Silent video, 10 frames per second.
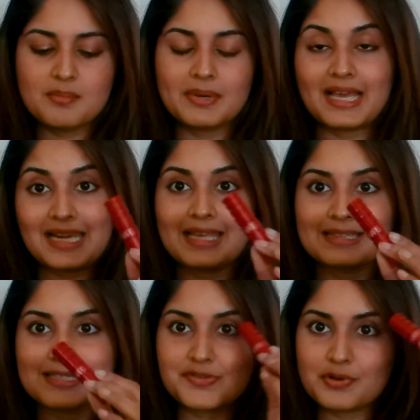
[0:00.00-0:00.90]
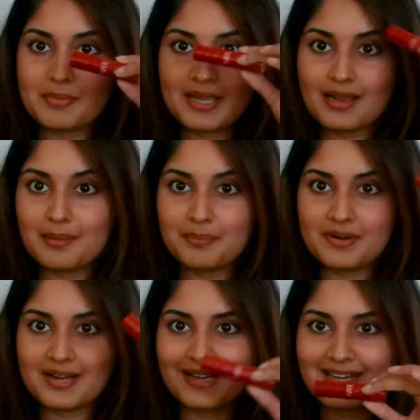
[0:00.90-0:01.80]
but I like this for my
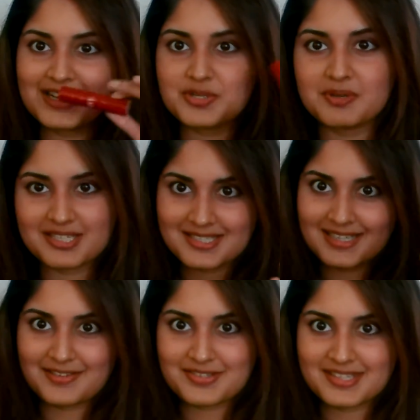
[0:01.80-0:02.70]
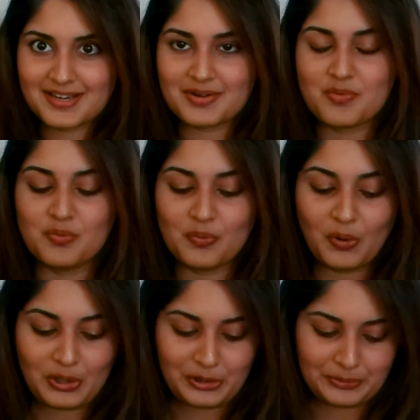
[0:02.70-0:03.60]
upper eyelash because it gives that
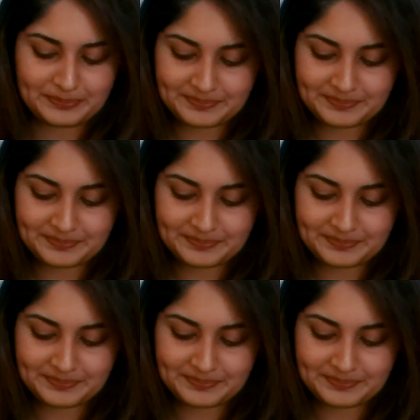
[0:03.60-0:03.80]
volume.